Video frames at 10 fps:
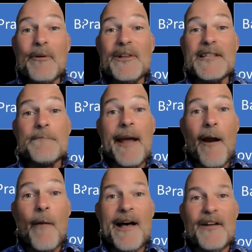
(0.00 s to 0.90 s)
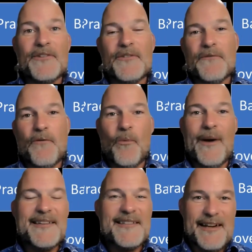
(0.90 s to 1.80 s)
Bible is paramount
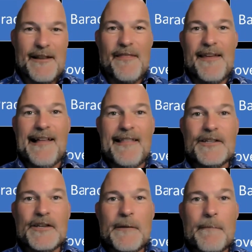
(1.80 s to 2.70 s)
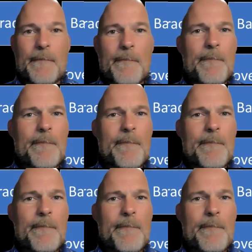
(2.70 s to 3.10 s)
for Wesleyan theology,